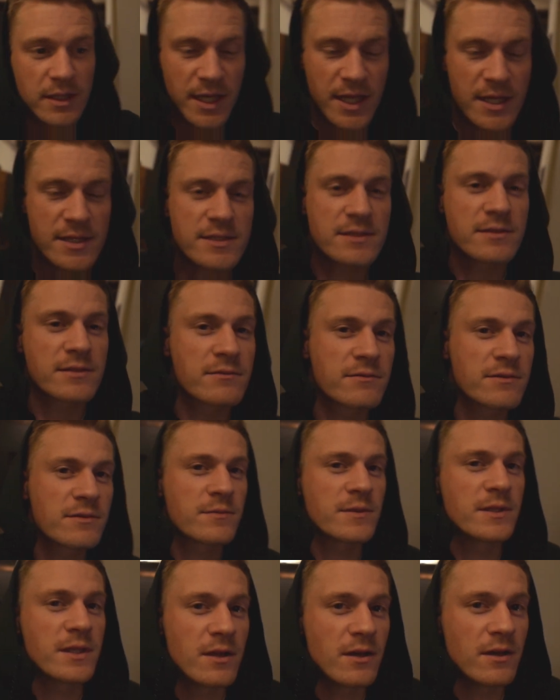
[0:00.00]
lesson to
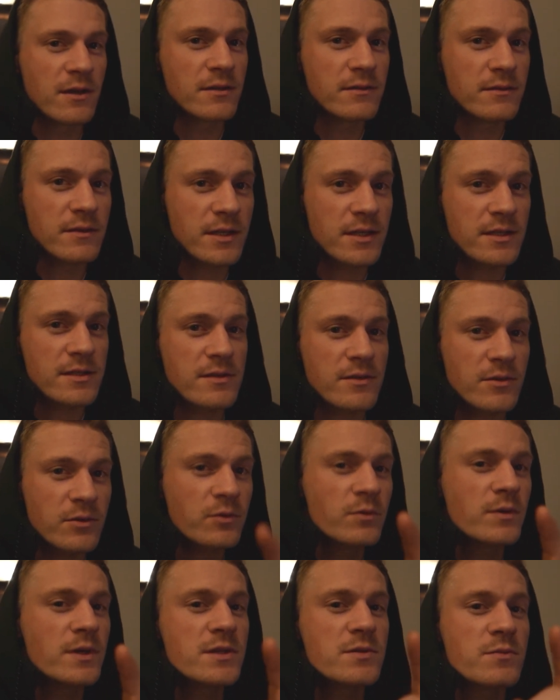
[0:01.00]
be learned is to
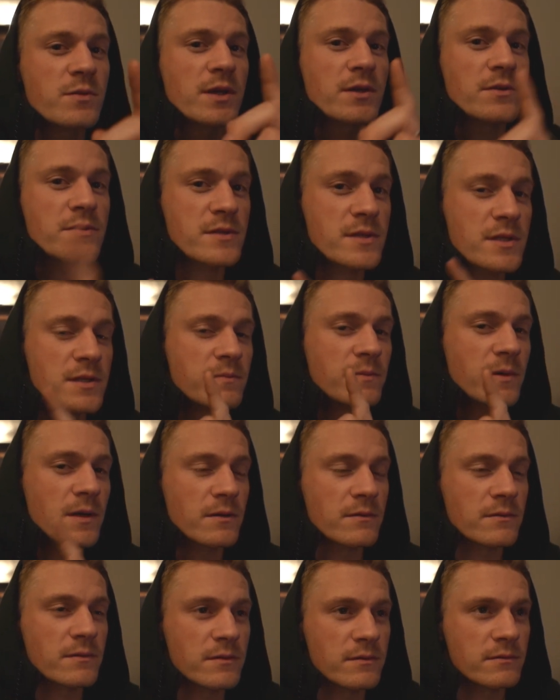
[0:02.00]
always wear your
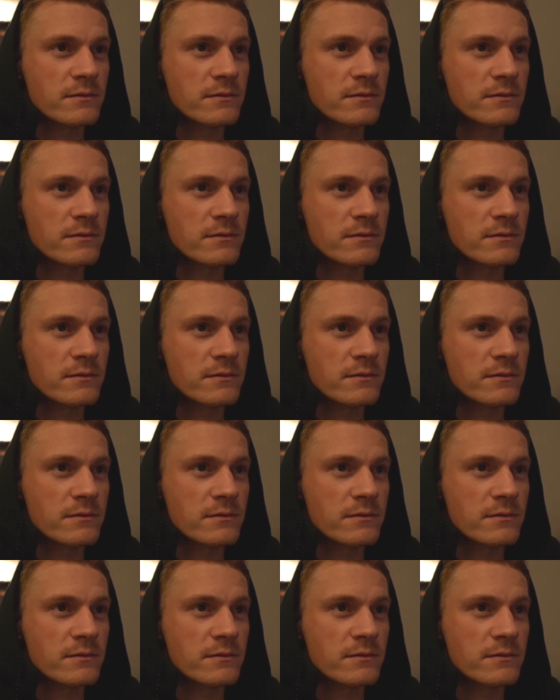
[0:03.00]
seatbelt.